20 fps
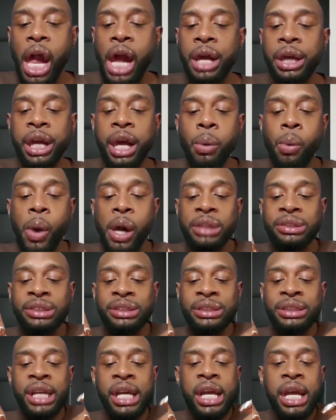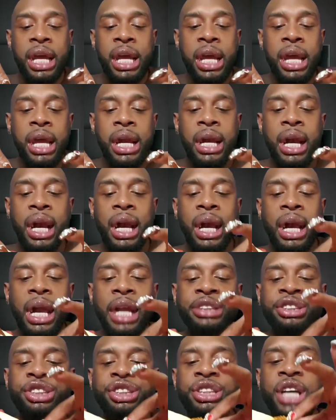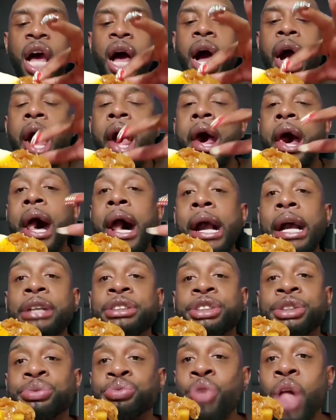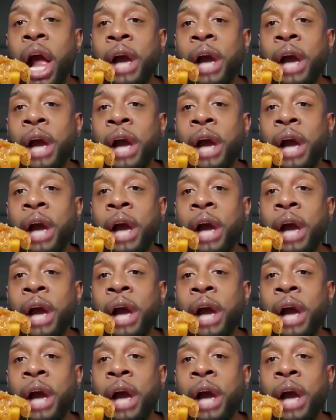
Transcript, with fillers: And it was delicious.